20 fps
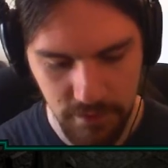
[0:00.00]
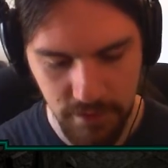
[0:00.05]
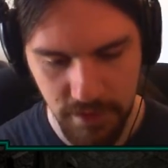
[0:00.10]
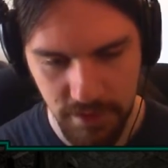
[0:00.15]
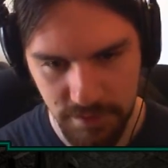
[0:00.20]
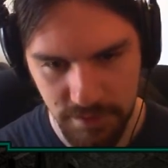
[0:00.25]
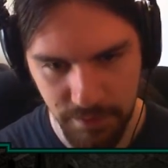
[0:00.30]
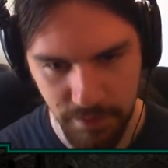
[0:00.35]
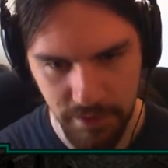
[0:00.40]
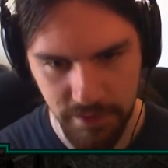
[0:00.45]

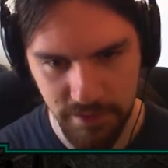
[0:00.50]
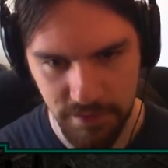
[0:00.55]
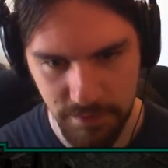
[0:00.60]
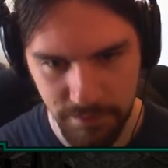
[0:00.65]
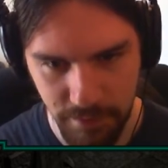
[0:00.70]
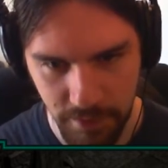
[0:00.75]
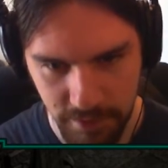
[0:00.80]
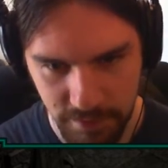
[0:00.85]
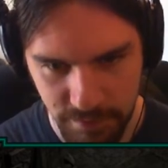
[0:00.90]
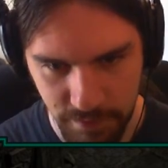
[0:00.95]
it's better to
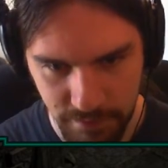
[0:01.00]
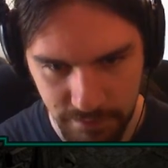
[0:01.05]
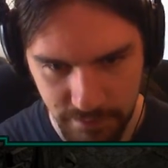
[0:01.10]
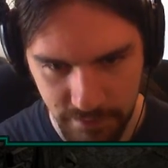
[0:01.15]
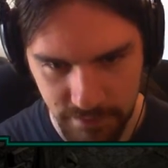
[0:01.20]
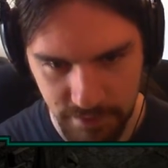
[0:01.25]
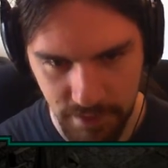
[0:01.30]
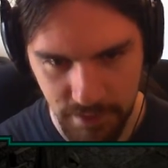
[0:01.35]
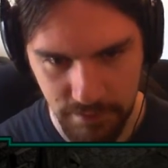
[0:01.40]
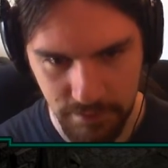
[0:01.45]
pause buffer
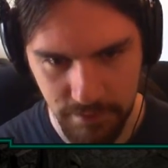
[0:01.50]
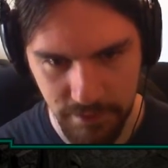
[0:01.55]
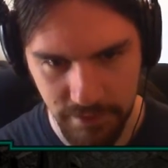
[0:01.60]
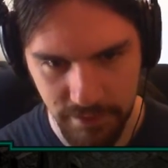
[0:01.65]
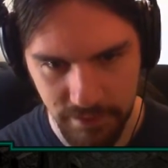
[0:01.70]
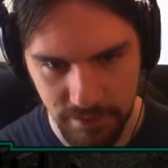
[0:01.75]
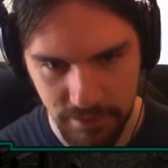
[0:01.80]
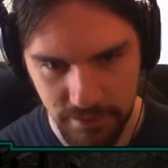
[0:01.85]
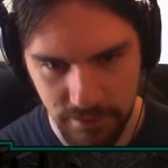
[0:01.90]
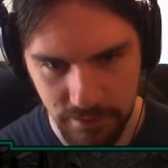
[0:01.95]
and then
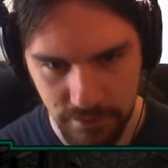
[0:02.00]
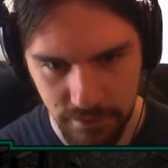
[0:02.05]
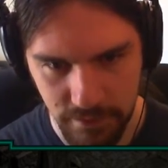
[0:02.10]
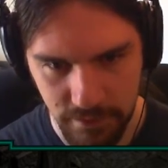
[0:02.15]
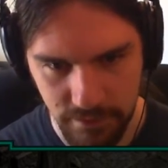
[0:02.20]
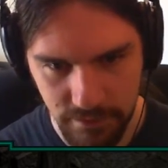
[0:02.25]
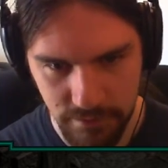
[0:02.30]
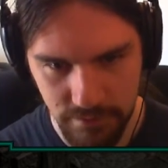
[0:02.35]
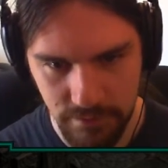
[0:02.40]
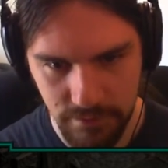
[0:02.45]
immediately do it
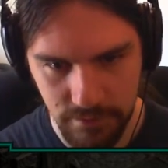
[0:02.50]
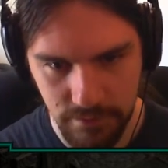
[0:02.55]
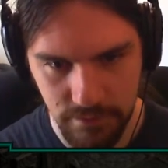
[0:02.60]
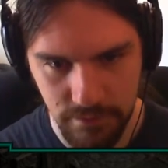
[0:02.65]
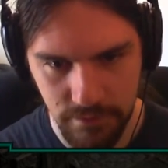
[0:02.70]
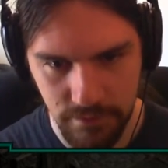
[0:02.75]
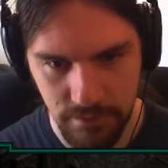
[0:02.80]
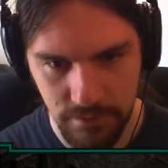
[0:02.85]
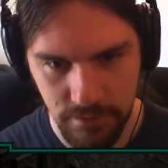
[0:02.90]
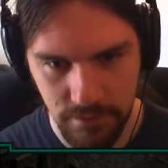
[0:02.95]

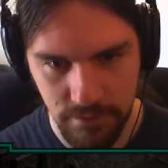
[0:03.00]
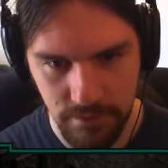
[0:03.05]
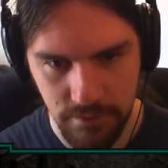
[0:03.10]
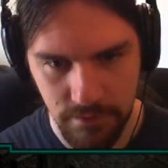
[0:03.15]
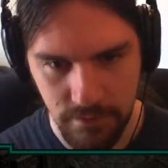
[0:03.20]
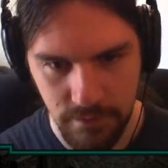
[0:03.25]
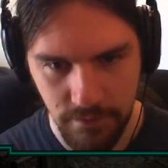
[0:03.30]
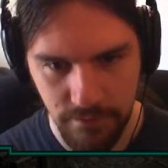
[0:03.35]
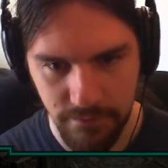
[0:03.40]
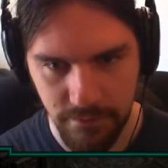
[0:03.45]

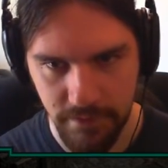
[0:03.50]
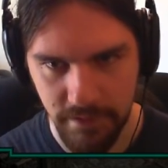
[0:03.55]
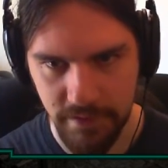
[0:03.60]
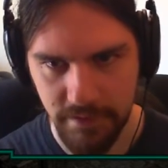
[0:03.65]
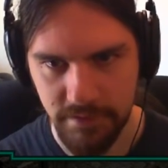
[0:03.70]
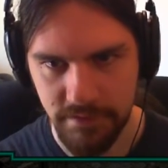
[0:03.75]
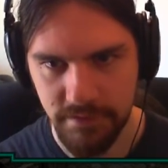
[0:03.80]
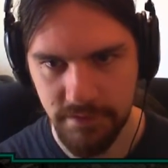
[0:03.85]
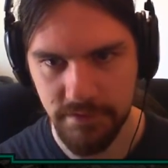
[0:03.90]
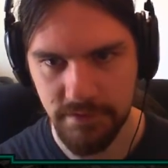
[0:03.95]
for
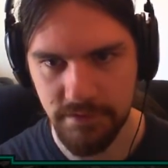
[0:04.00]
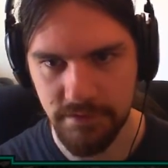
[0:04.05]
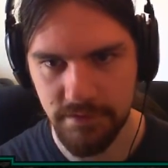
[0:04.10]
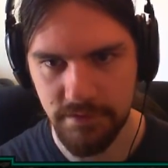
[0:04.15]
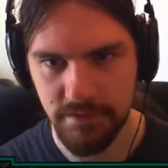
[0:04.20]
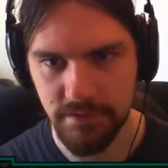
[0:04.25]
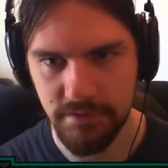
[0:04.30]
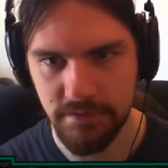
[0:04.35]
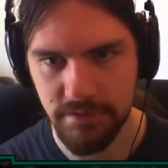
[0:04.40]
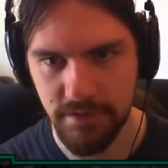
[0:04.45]

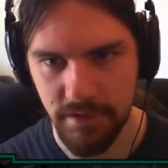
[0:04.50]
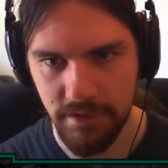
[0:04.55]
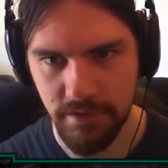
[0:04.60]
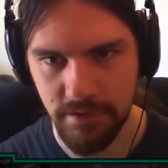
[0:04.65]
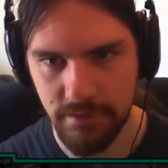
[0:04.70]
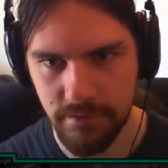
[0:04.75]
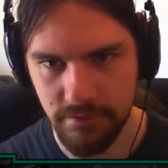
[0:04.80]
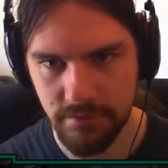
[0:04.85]
consistency's sake.